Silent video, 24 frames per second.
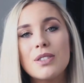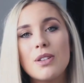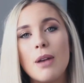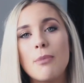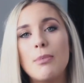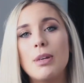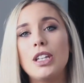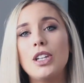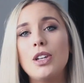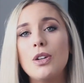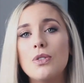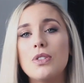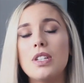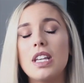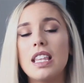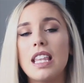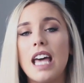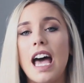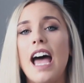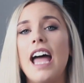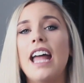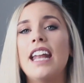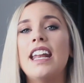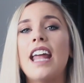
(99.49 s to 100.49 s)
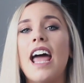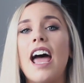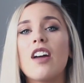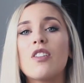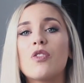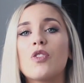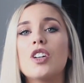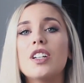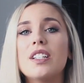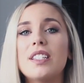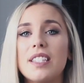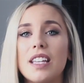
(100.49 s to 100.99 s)
So I've been using that, and
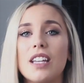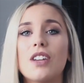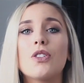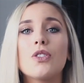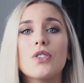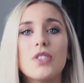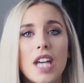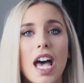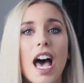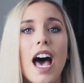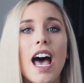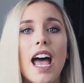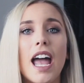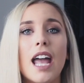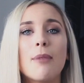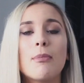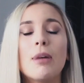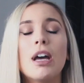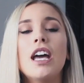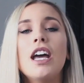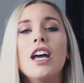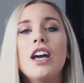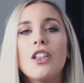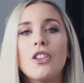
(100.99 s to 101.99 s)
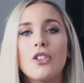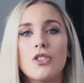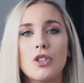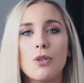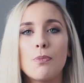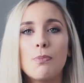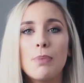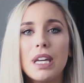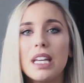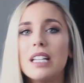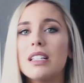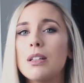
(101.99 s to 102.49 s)
every single time there's
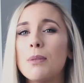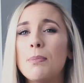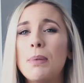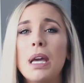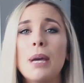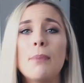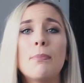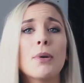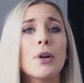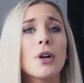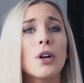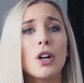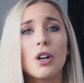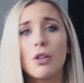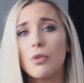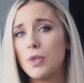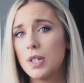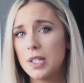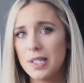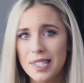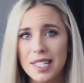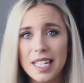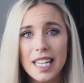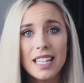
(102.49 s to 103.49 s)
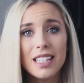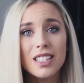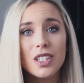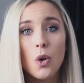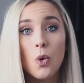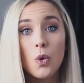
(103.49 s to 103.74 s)
a piece of paper, a receipt,